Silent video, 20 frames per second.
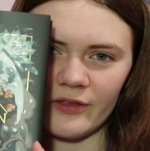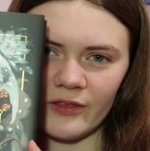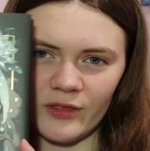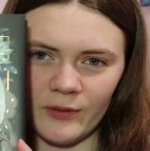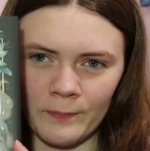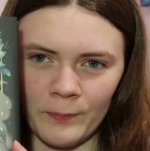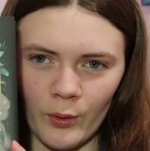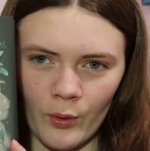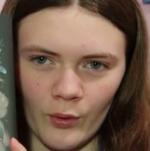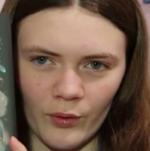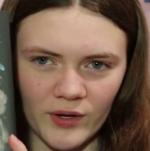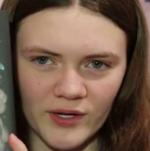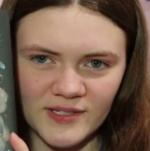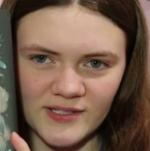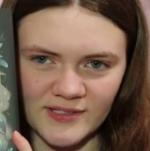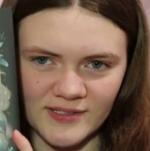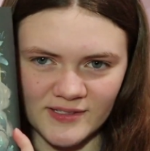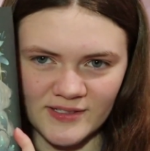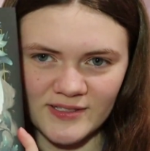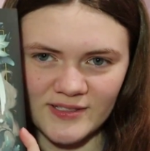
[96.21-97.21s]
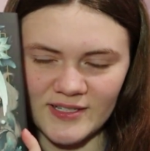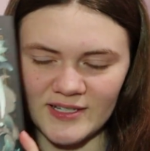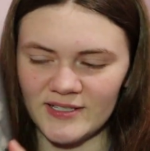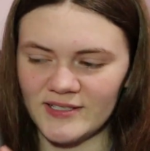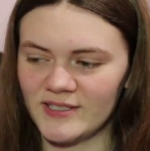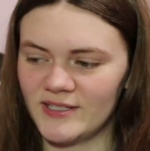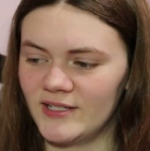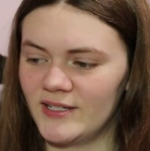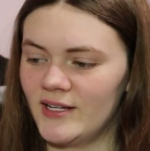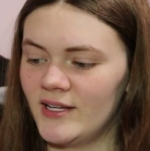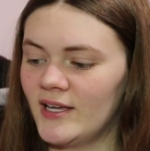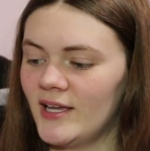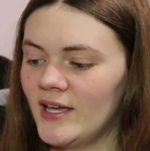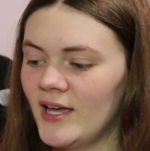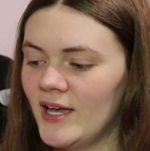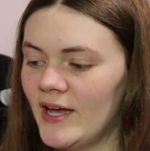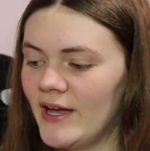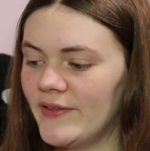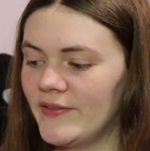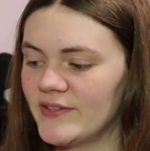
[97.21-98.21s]
The Poison Season,
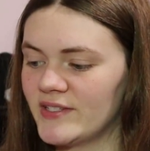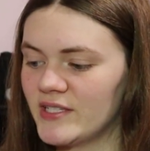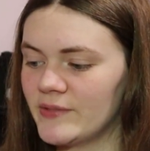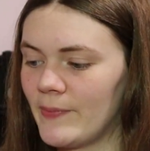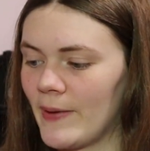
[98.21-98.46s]
and this is